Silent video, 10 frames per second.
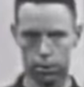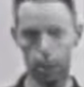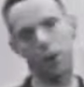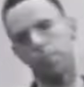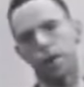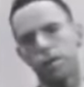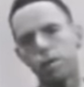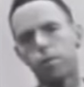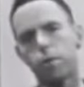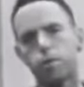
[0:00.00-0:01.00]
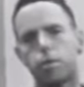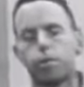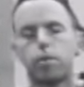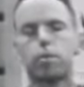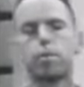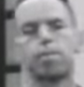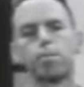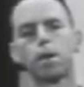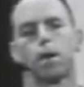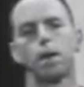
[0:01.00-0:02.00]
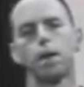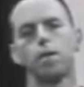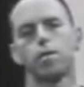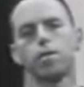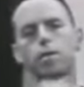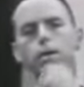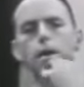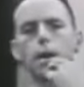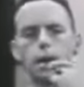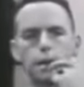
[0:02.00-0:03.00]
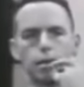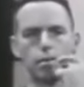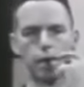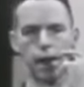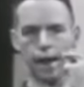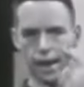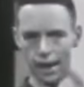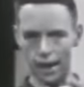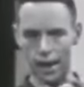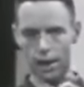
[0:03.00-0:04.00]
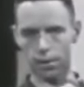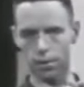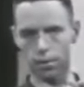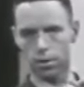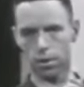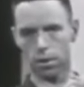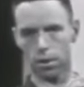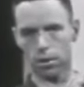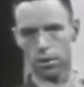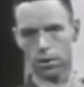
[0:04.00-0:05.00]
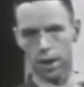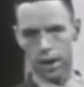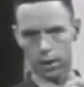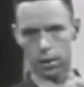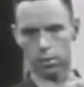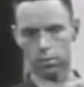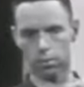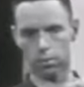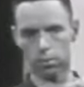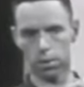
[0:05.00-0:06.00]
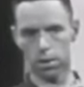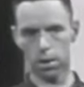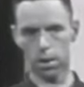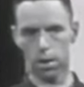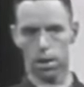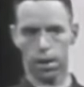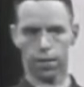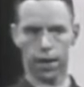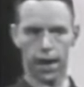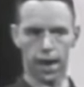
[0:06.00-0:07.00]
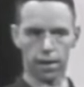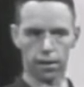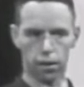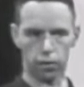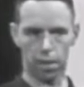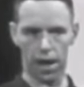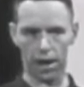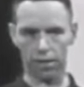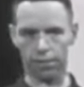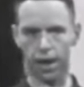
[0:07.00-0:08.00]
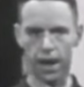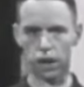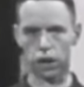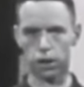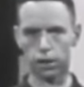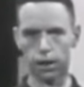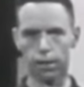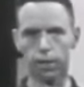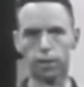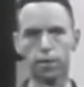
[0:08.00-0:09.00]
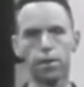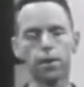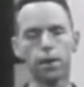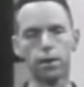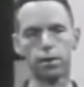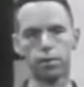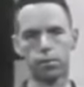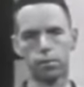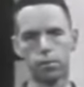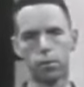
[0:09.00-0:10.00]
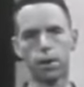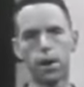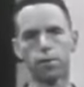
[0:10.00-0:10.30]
I mean, the present for most of us is, isn't it, just a hairline on a dial. And the hand goes by it flash, and there's nothing in it, one